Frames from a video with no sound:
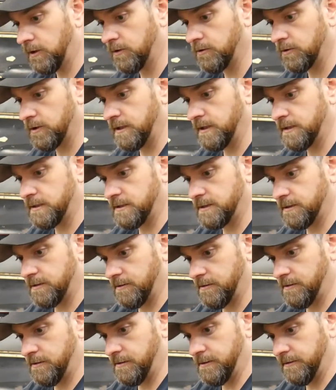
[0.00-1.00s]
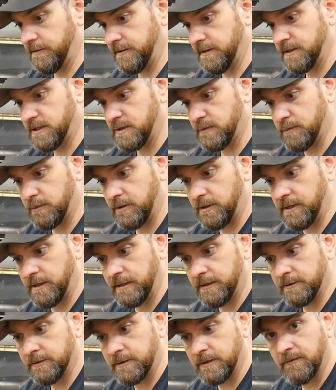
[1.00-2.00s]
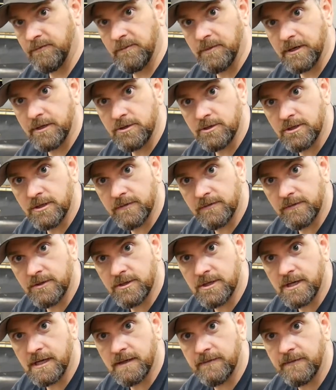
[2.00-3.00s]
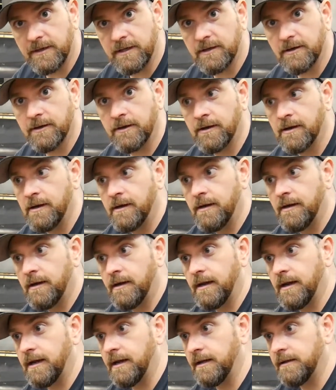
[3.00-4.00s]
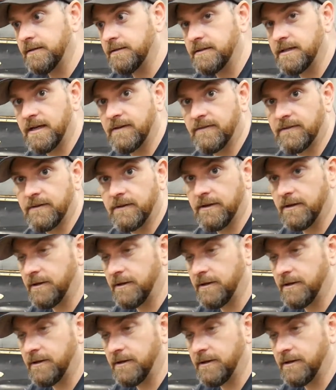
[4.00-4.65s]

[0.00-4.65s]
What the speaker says: grease on the splines of my shift shaft here, and definitely